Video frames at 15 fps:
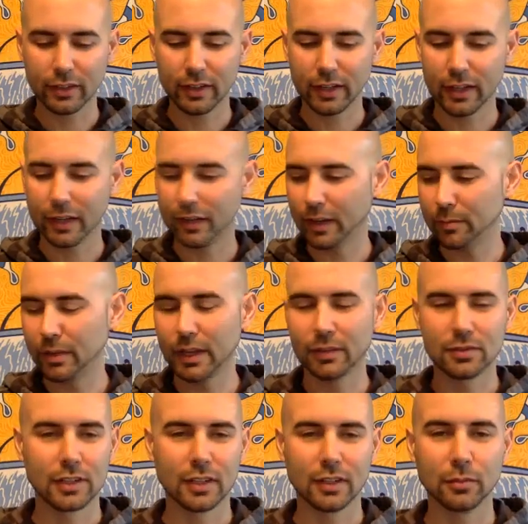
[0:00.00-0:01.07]
I may
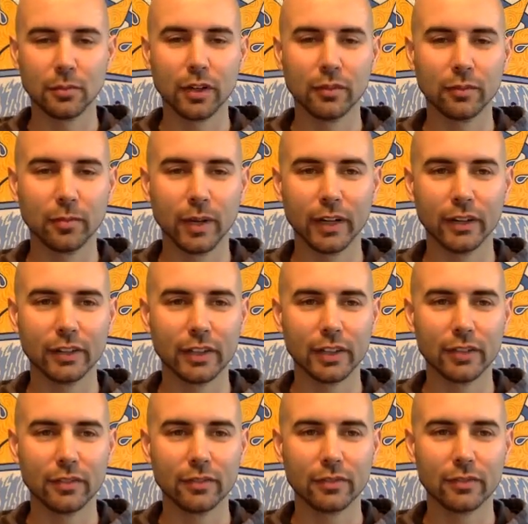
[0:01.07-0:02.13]
have said in one of my
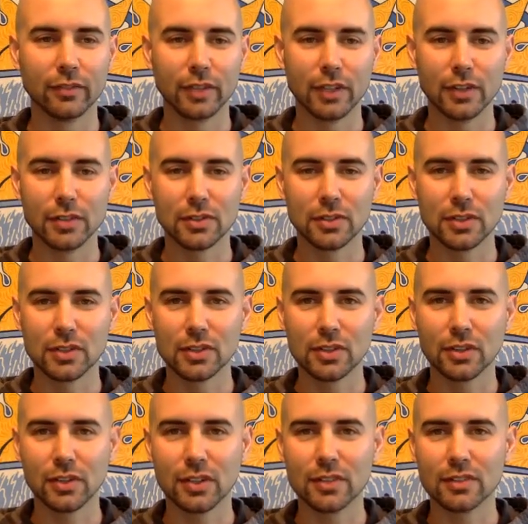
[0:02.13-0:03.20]
earlier videos in this
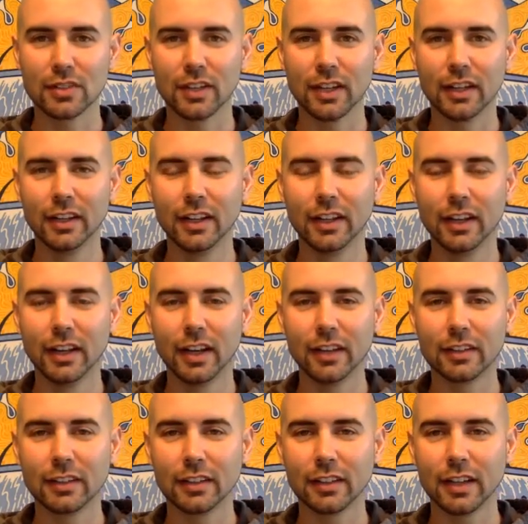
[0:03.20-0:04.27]
series that I
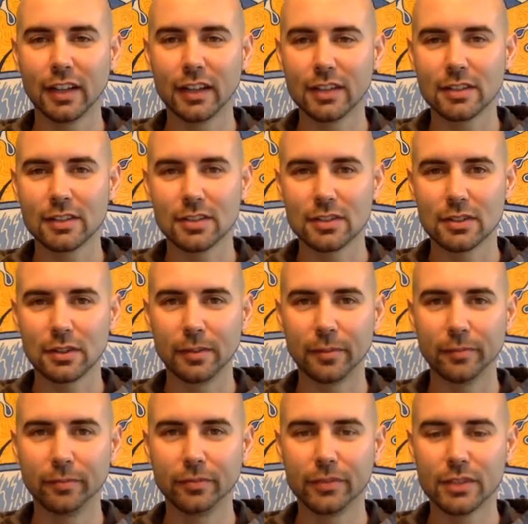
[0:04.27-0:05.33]
think any
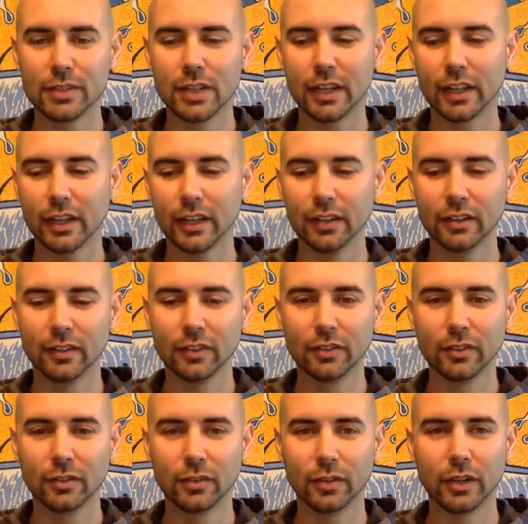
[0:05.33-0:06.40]
system taken
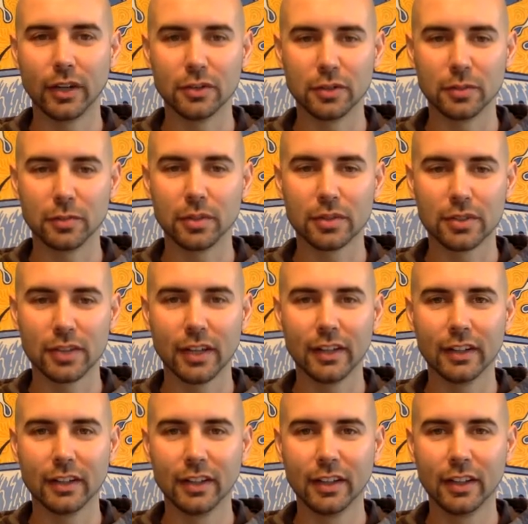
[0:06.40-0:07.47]

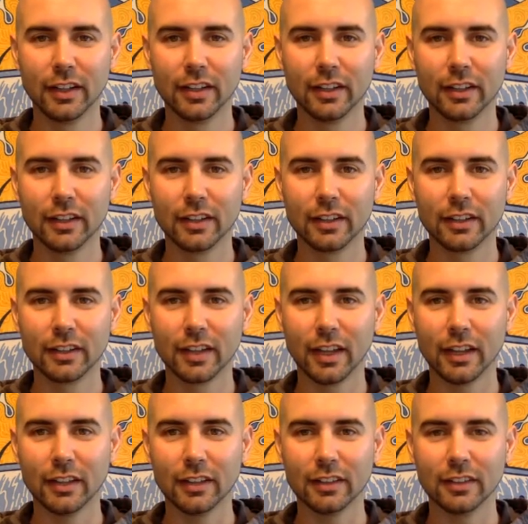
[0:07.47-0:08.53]
100%
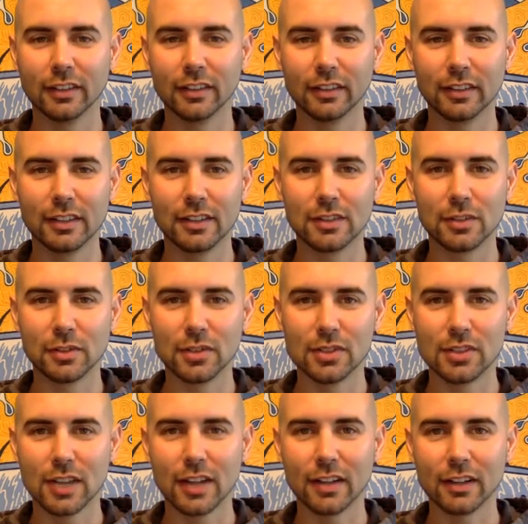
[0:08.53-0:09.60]
can lead to
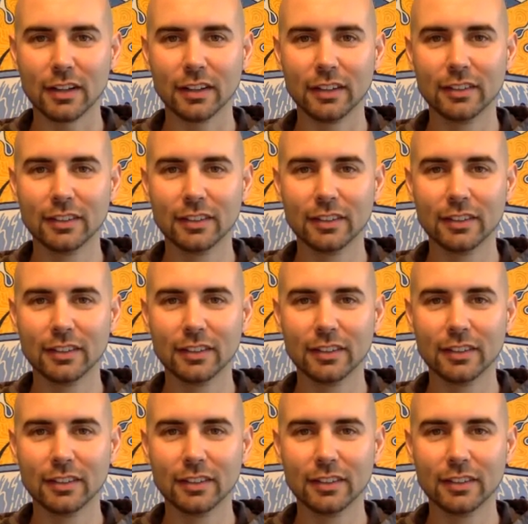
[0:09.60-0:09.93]
insanity.